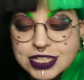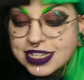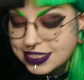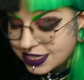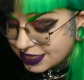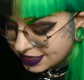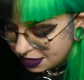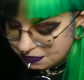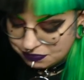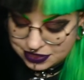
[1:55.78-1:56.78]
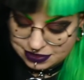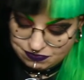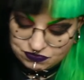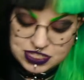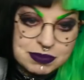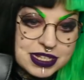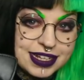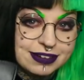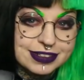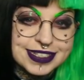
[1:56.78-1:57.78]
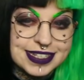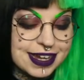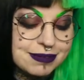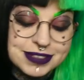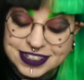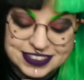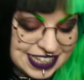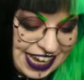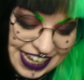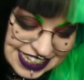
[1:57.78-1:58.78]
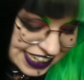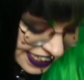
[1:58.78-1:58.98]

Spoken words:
So let's tip this out and see. I'm so scared.